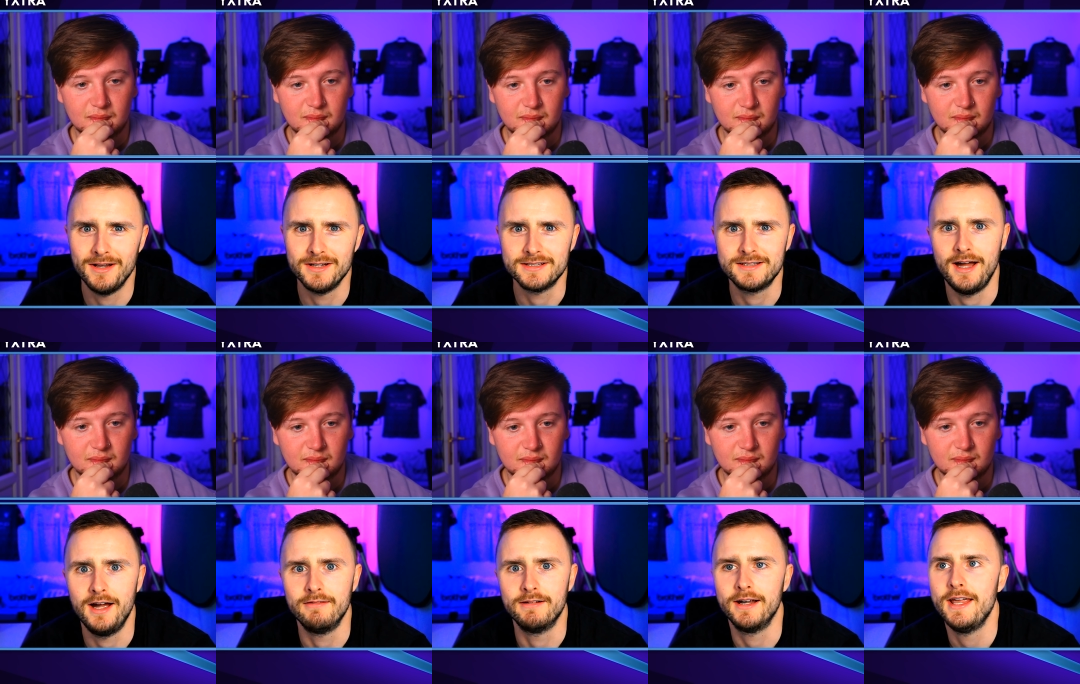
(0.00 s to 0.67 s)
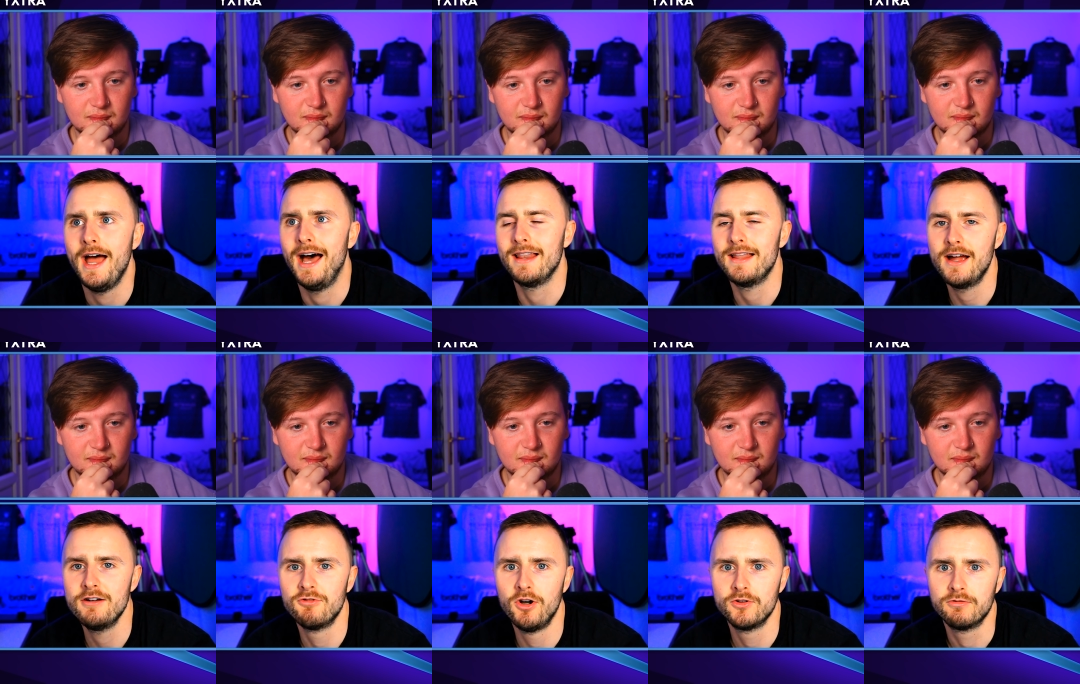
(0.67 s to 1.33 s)
Speaker 1: this guy. Right, I
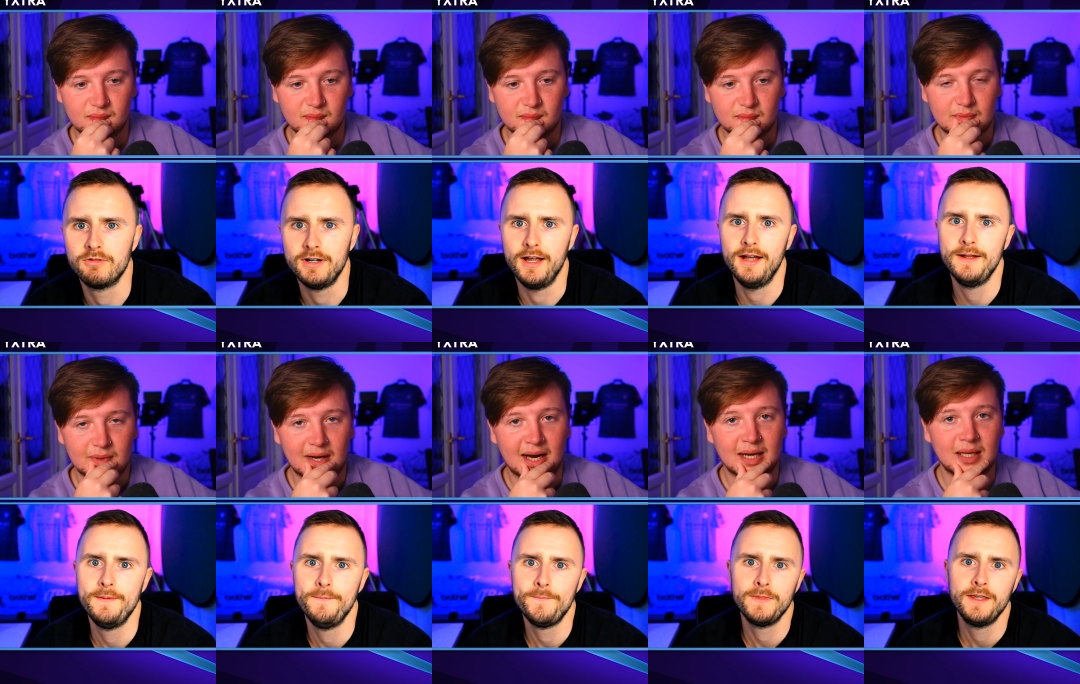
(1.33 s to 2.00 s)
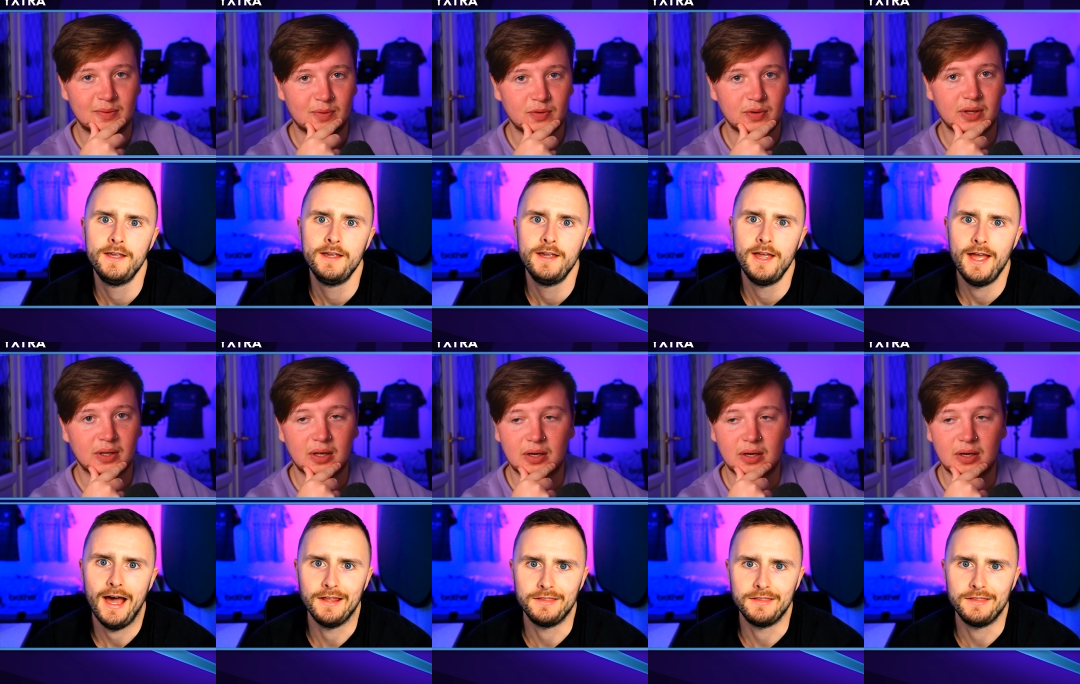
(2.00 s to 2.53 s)
like Rodri. Yeah, I like Rodri a lot. I